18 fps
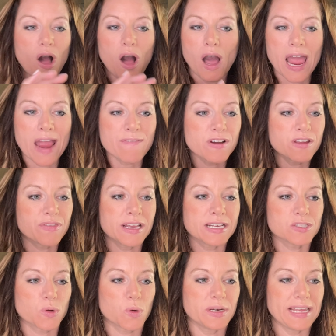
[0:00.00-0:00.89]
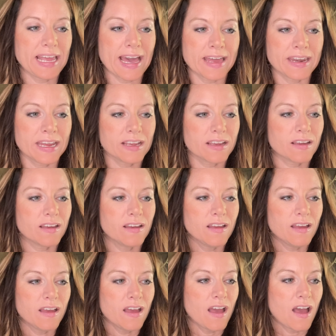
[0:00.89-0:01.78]
Everything's organic,
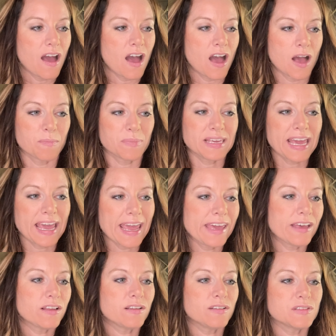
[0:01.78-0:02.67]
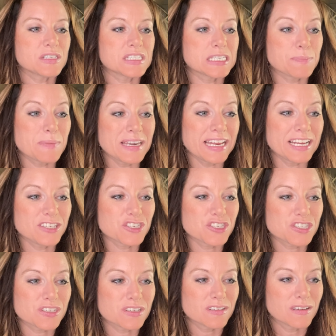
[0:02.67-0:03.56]
um, kale,
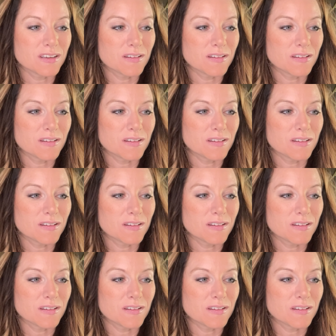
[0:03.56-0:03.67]
spinach,